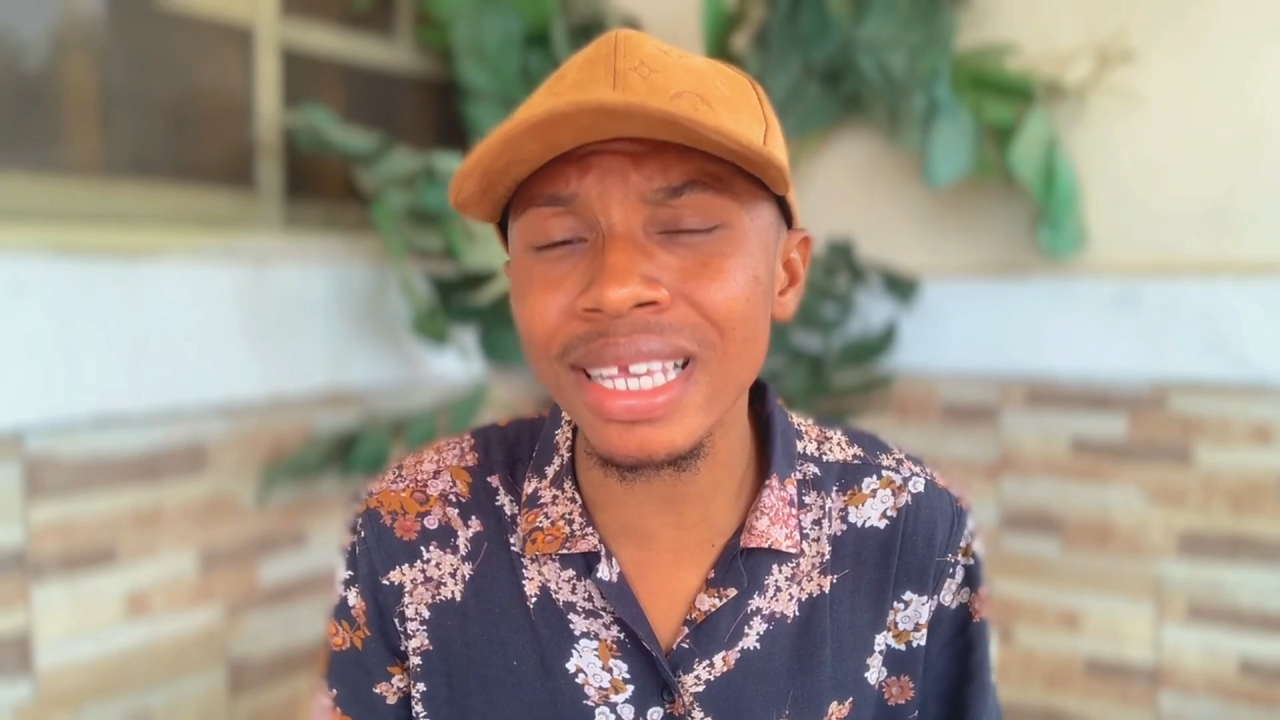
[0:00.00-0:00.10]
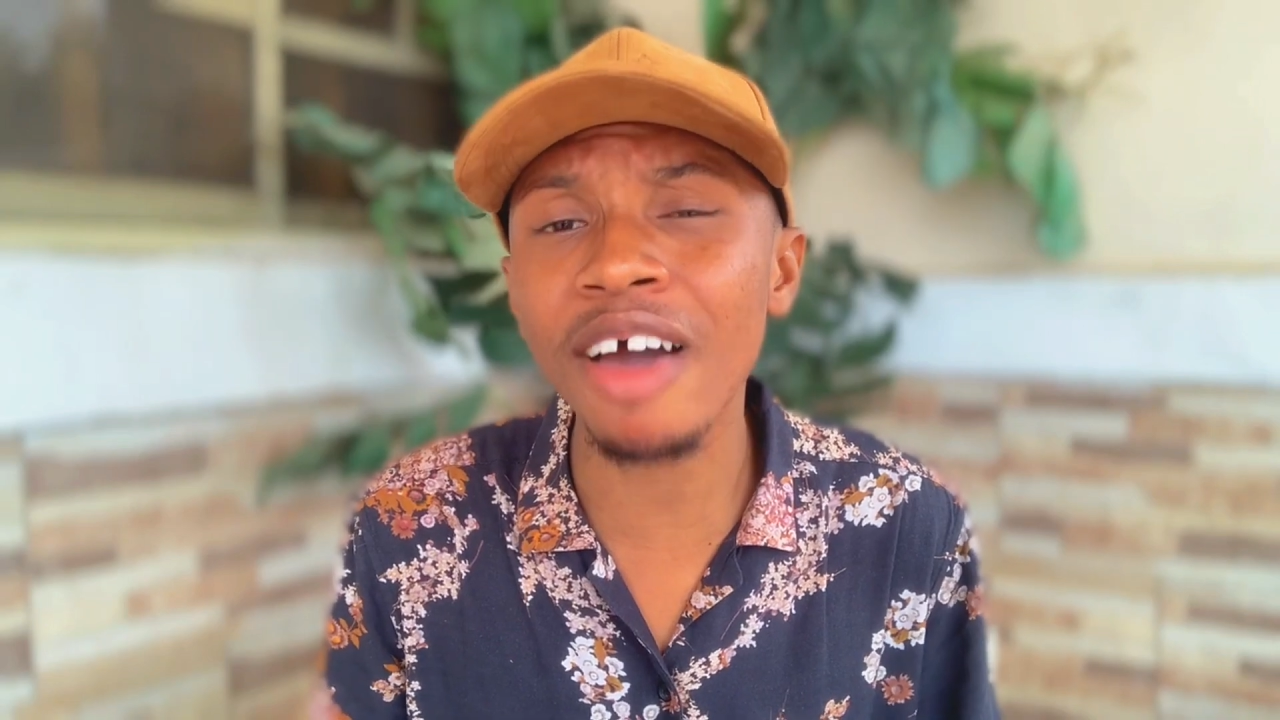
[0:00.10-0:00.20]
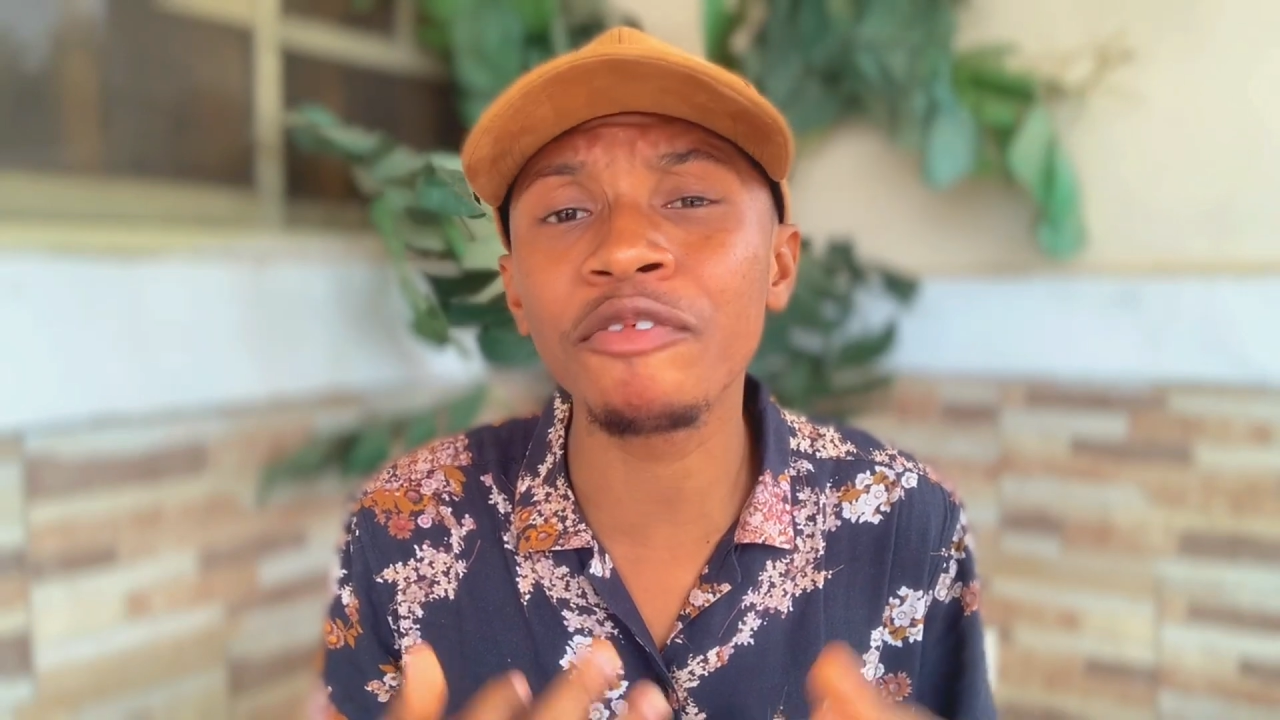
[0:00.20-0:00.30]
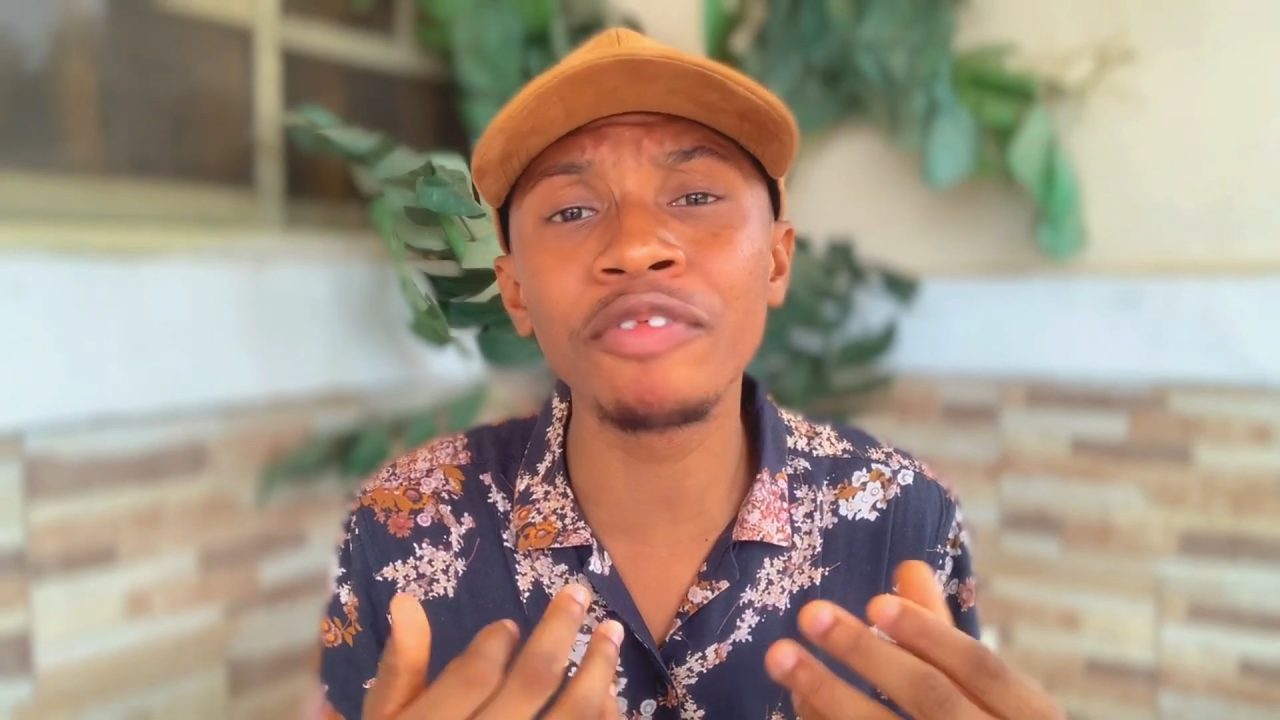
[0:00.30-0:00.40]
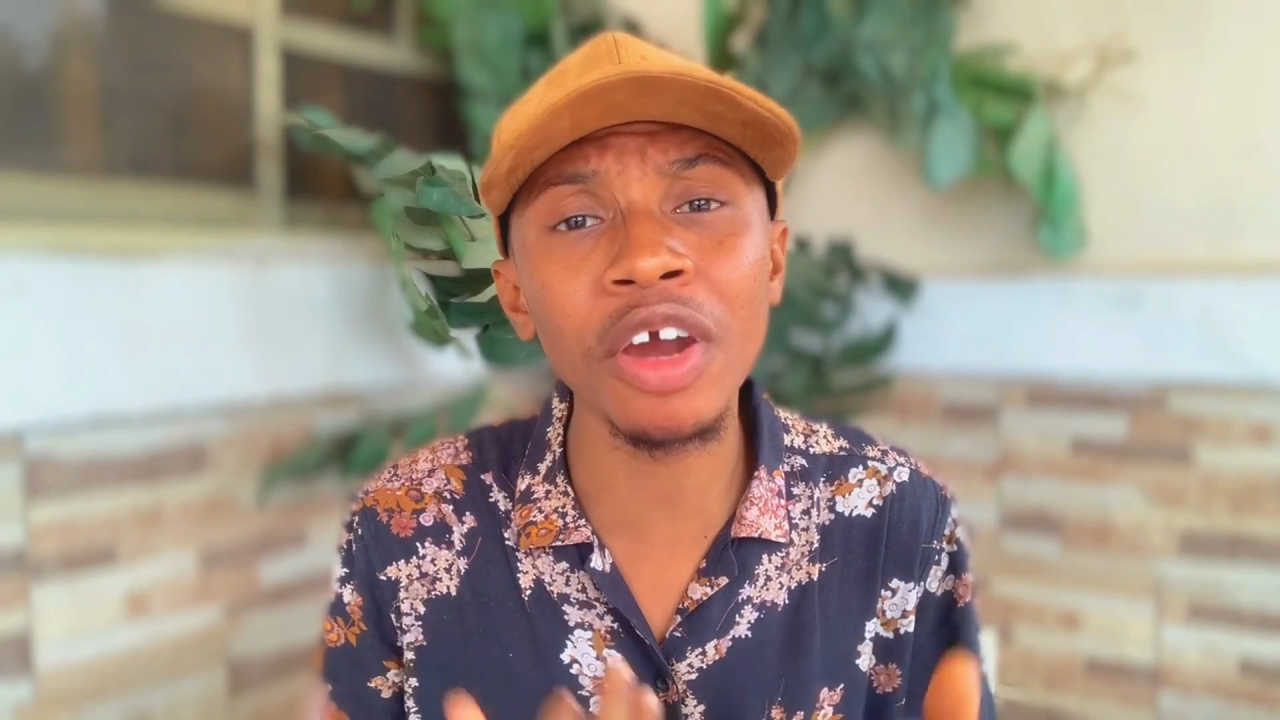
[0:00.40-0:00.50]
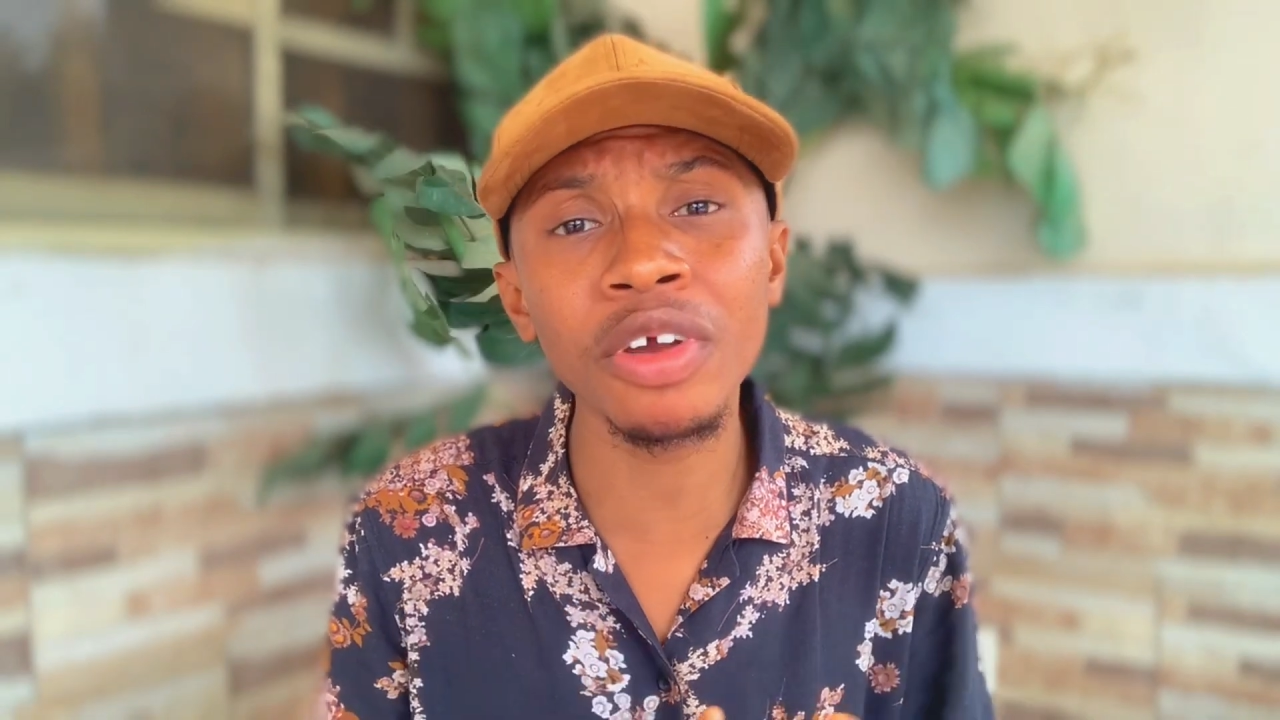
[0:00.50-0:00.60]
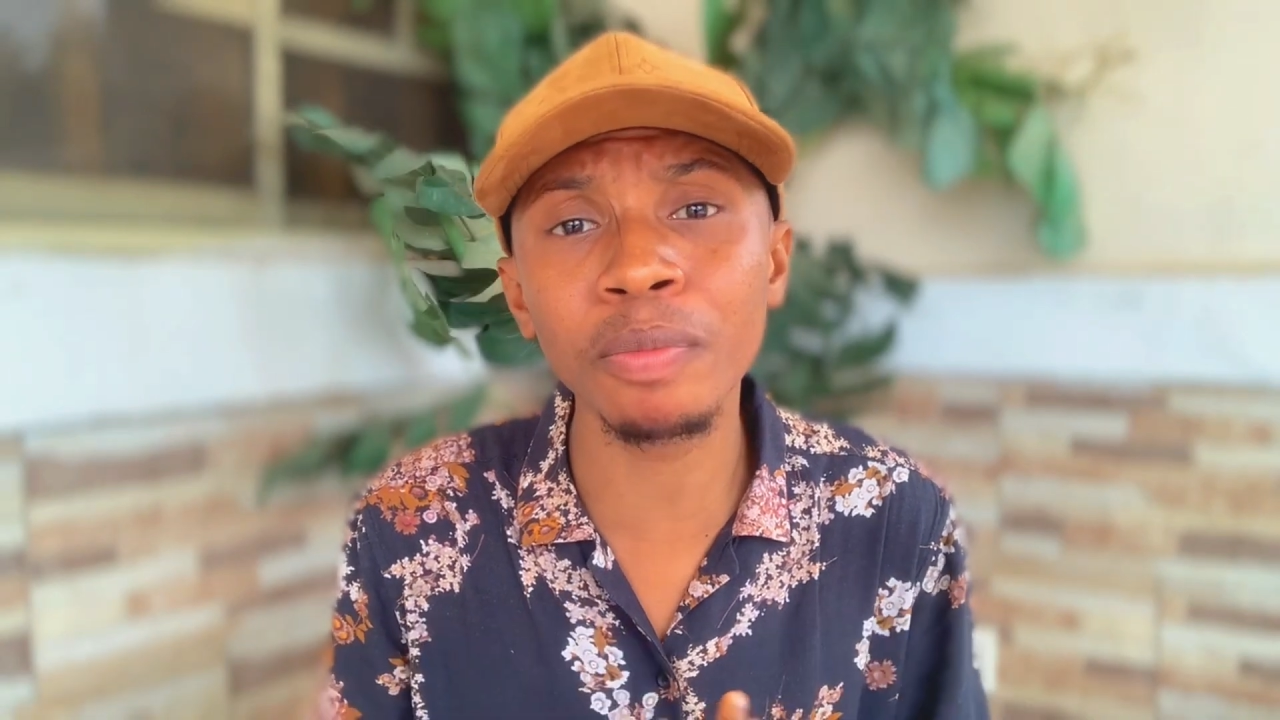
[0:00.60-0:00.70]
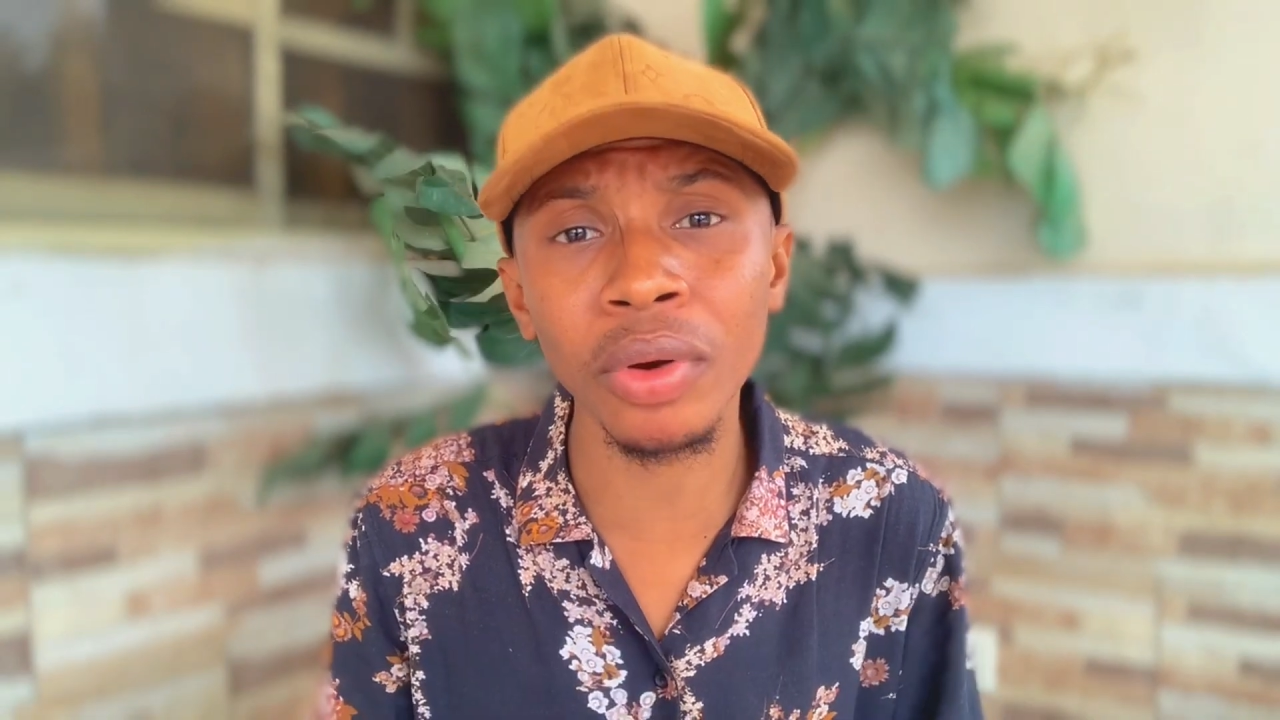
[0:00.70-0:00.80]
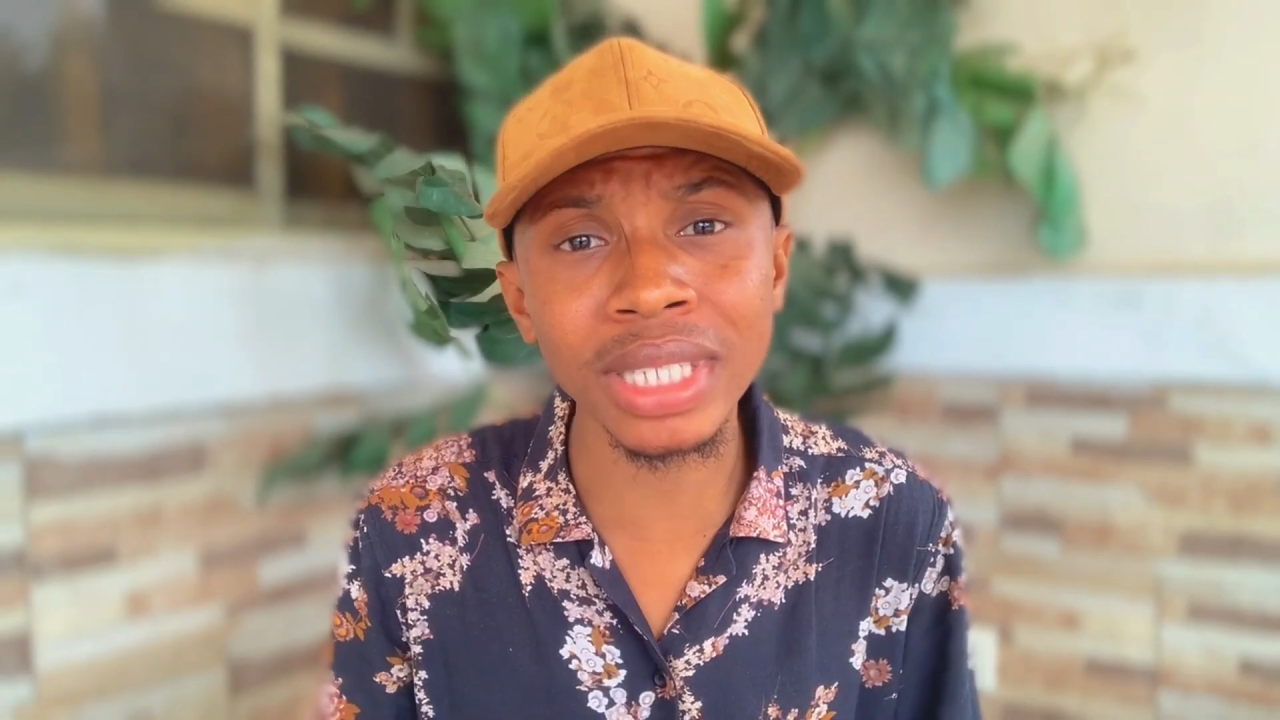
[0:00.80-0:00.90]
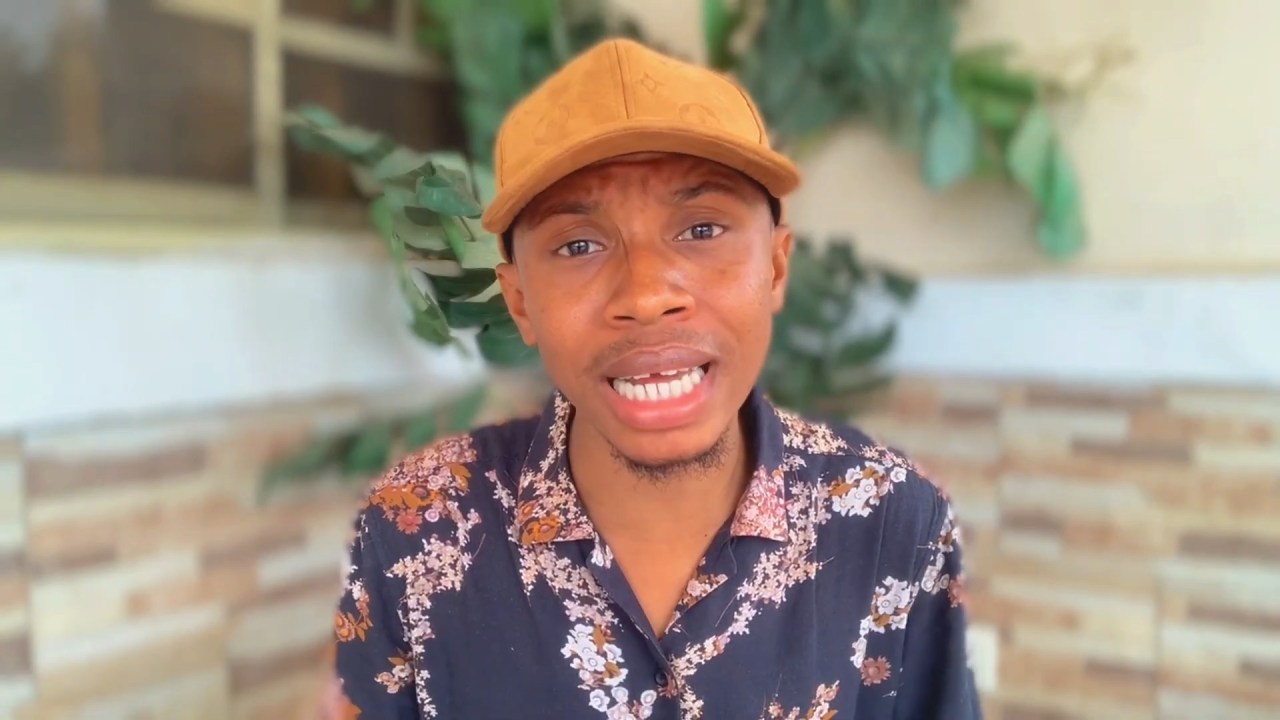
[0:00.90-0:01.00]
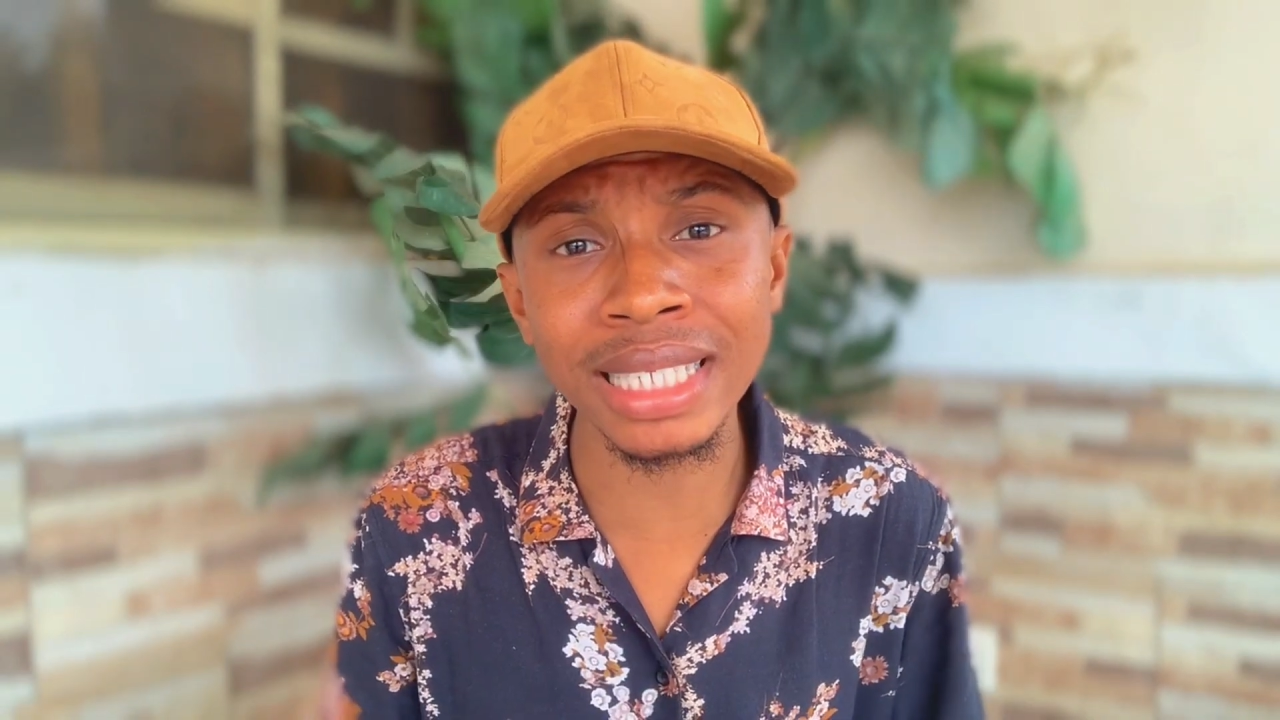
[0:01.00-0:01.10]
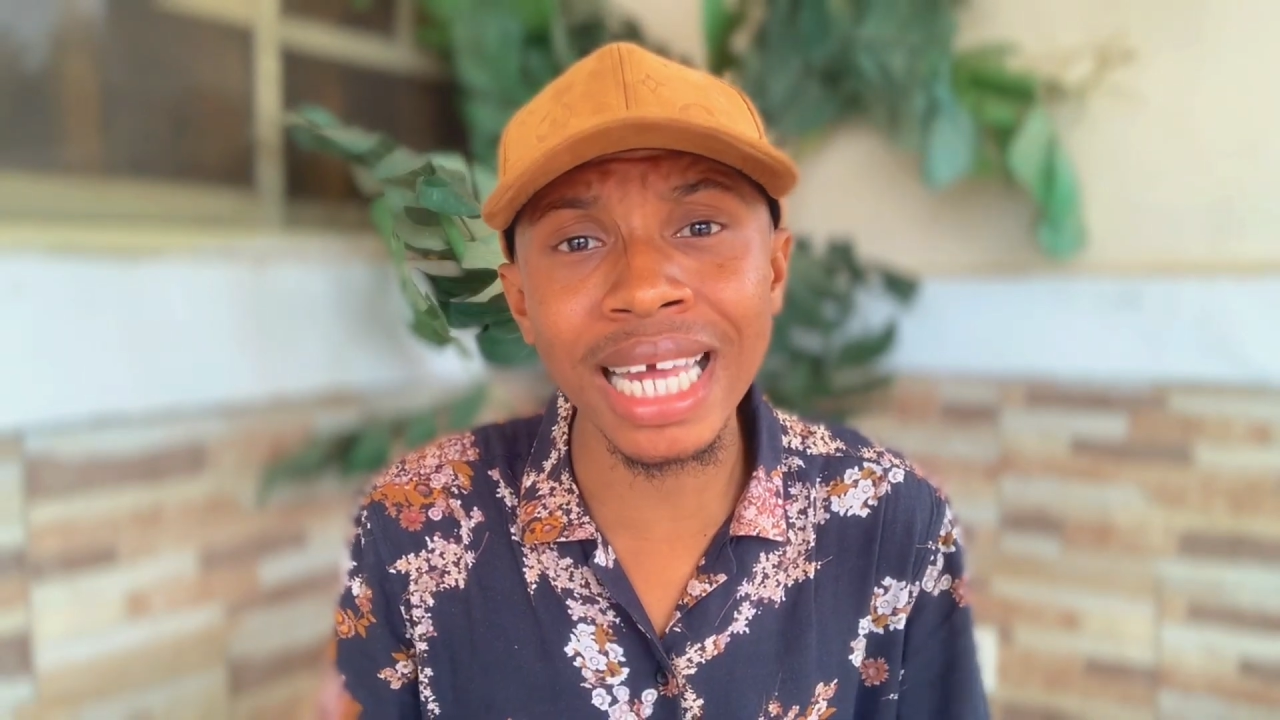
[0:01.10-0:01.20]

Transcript: are very important.